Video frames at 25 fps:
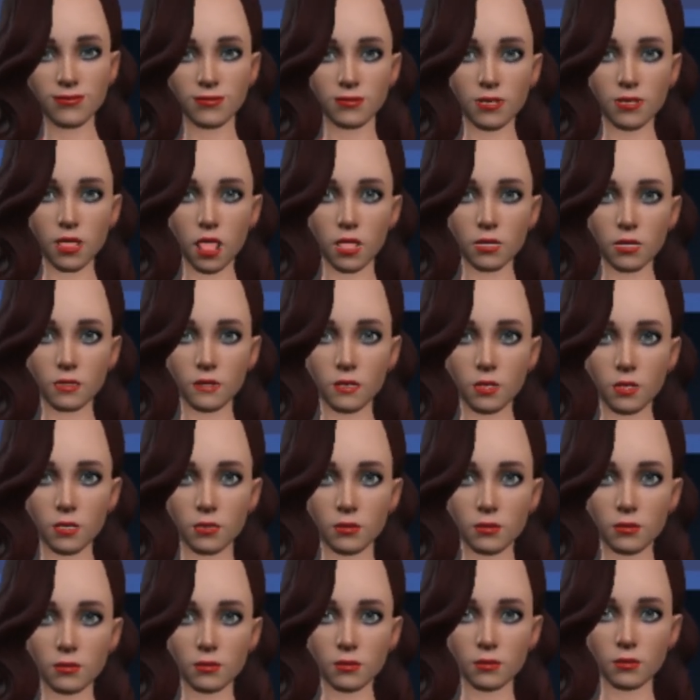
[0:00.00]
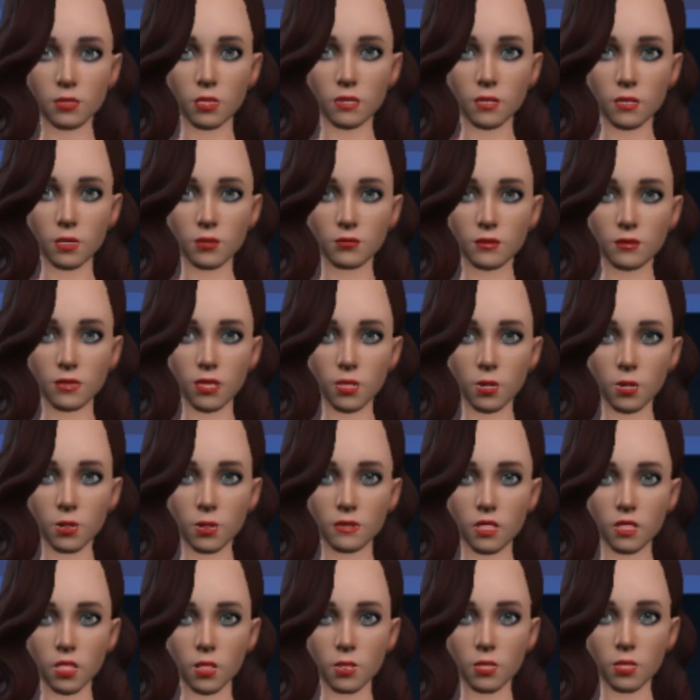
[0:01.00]
I agree. It's
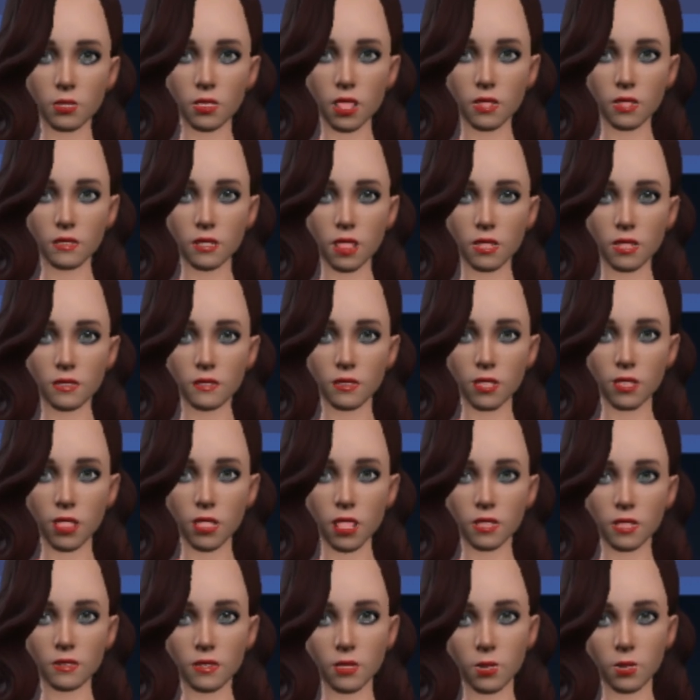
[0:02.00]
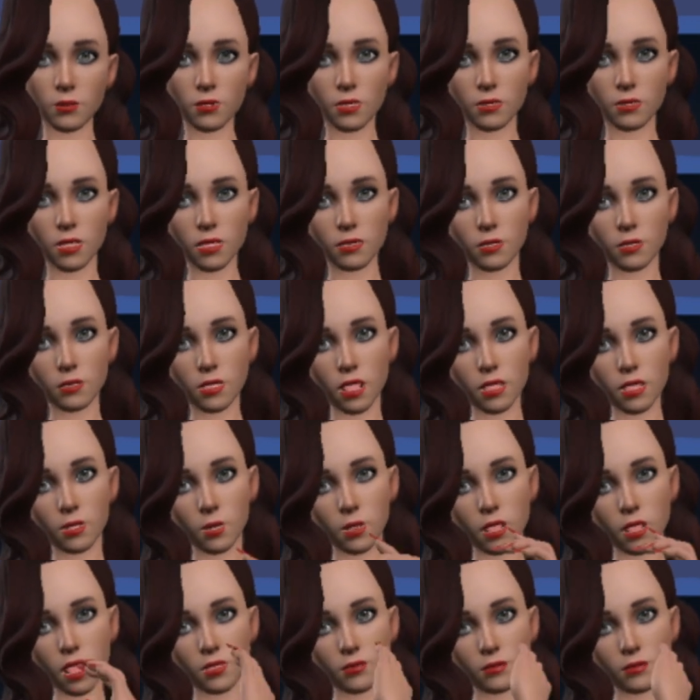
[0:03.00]
impressive to see how far AI technology has
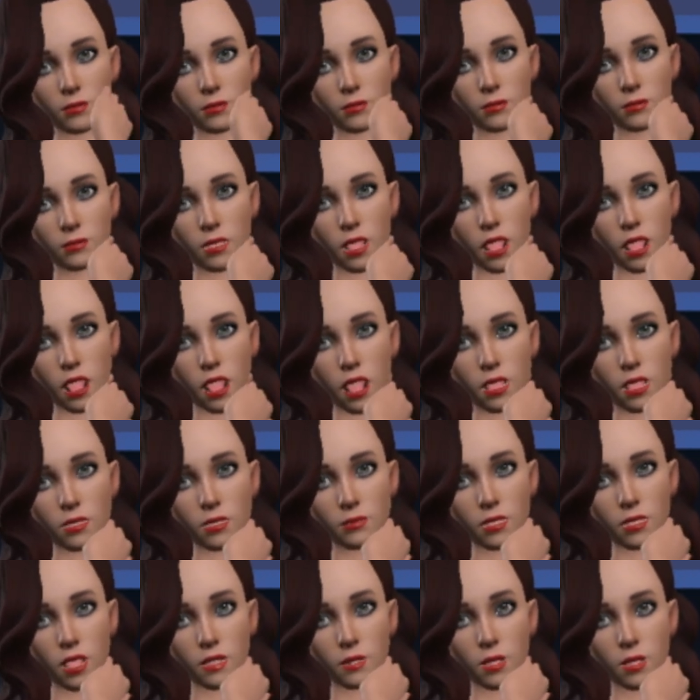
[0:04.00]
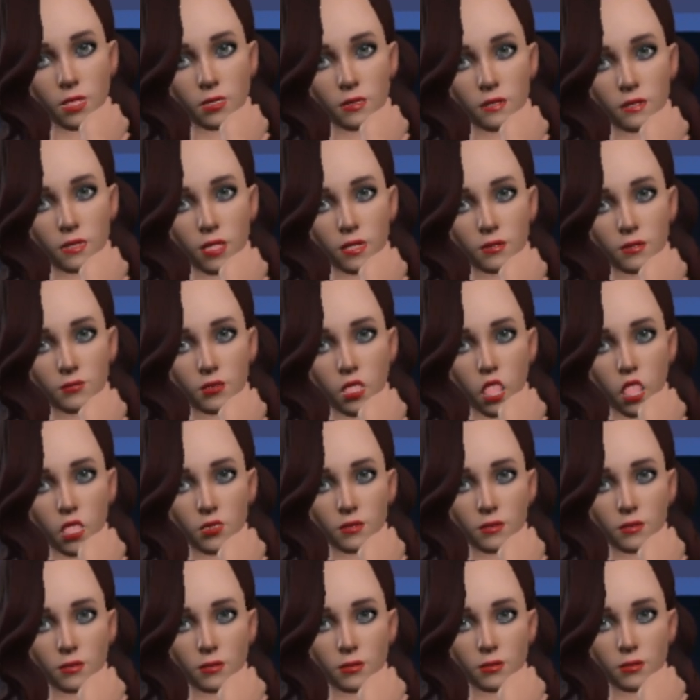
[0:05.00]
come. Wow, that's a great
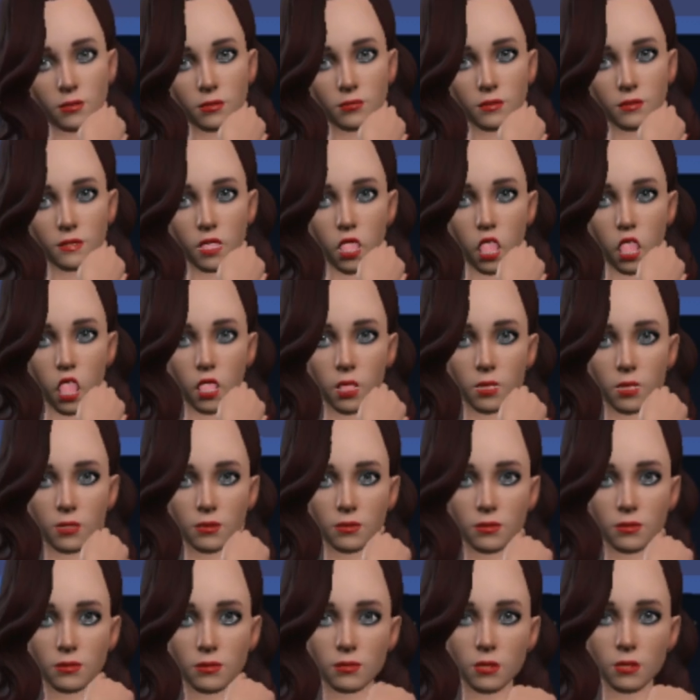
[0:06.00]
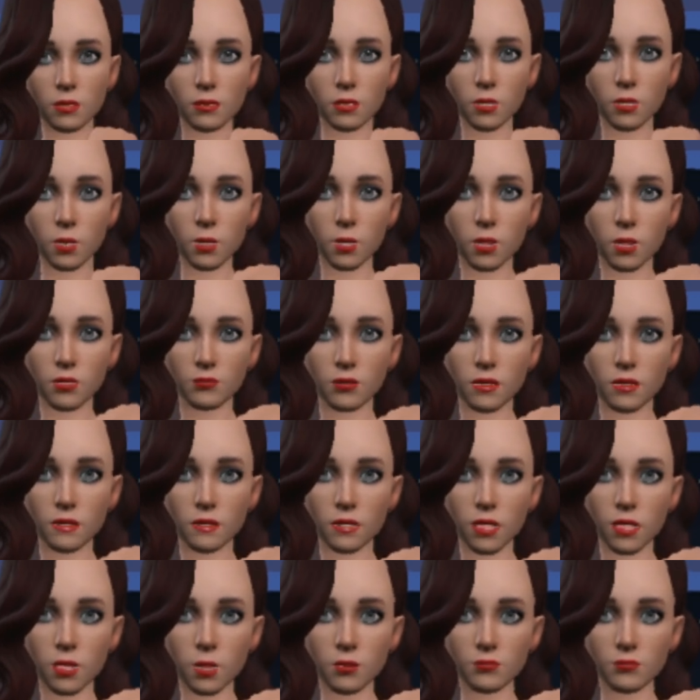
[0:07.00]
point, Bruce. With this kind of
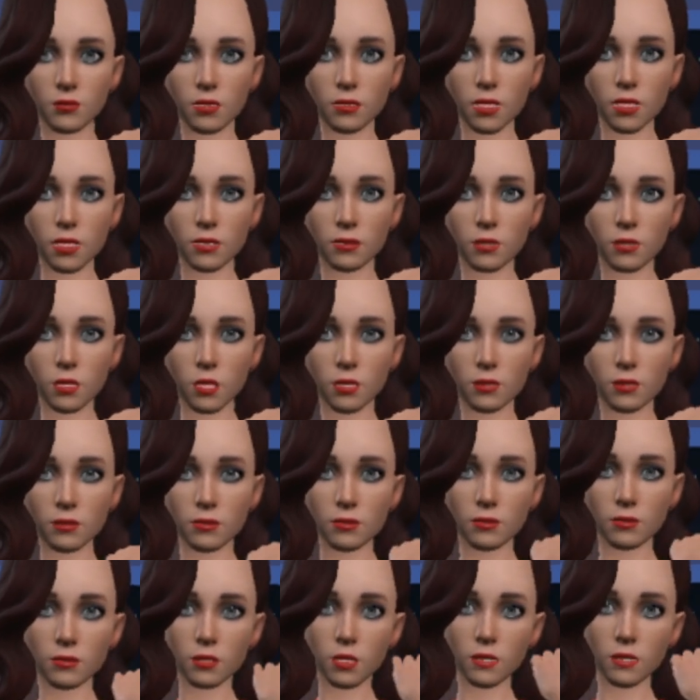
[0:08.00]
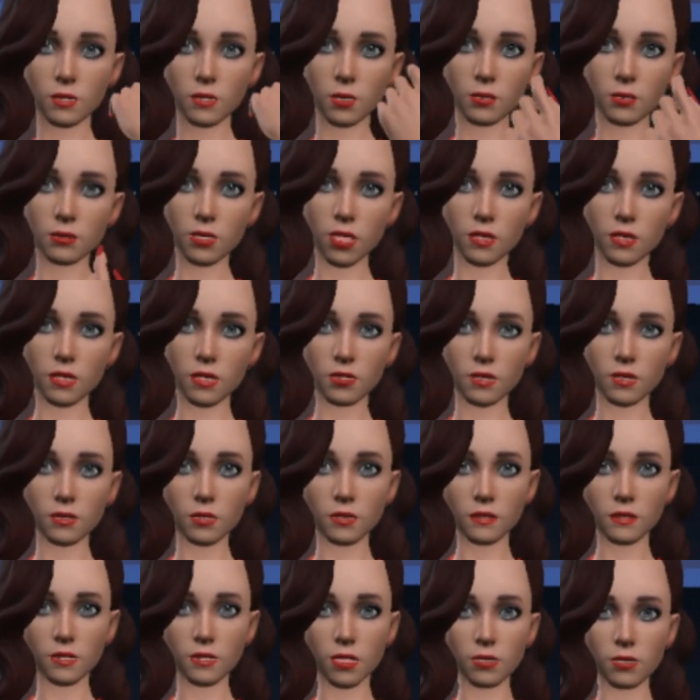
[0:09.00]
technology, it could
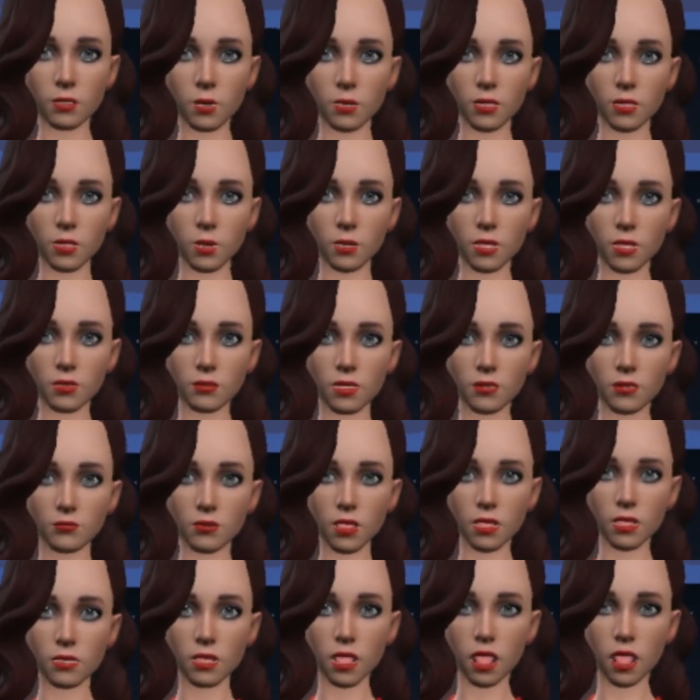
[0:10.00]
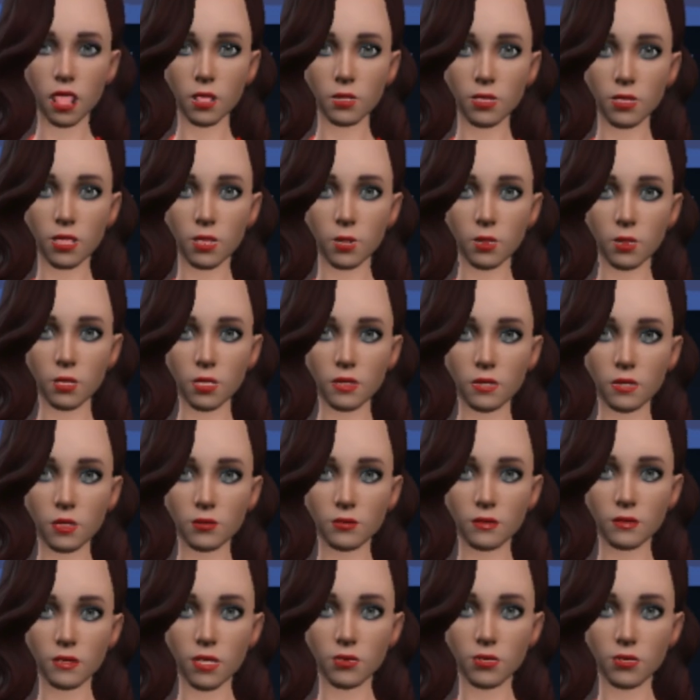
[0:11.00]
definitely raise questions about the accuracy of
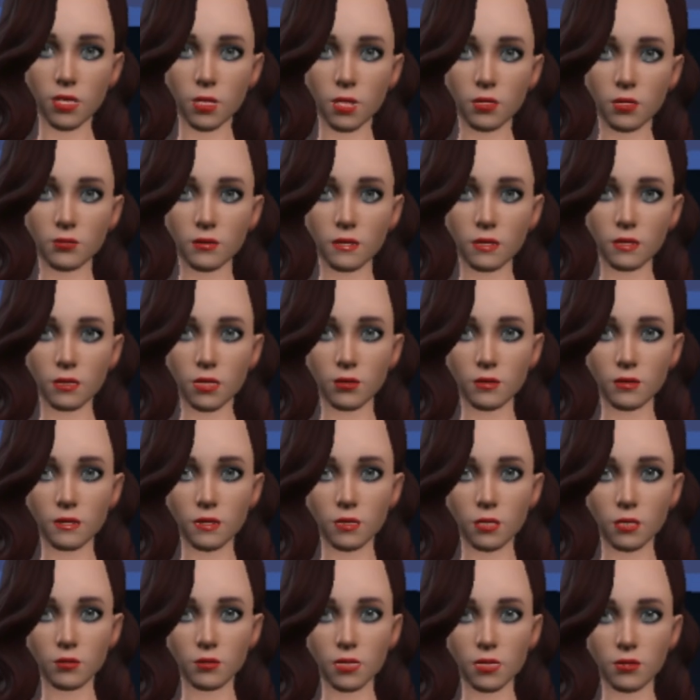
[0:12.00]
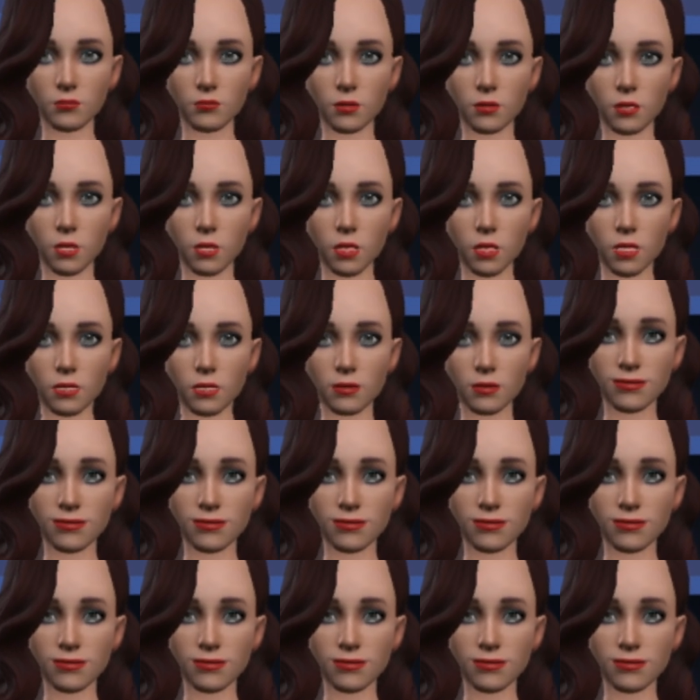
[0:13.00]
information presented in the media.